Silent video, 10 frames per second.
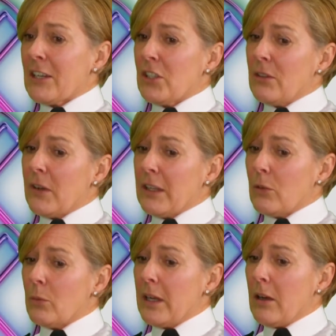actually the fact
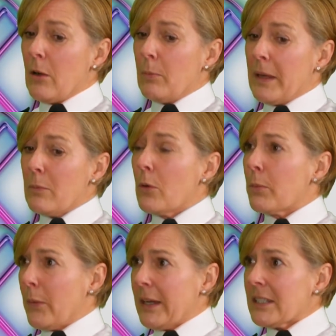that we are being more
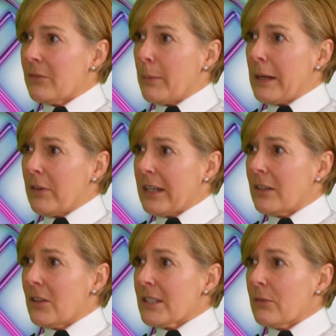proactive about
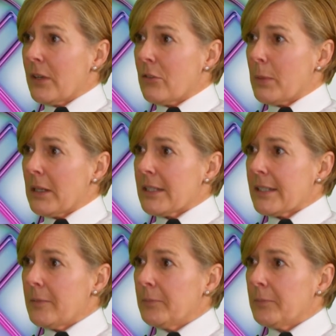recognising vulnerability.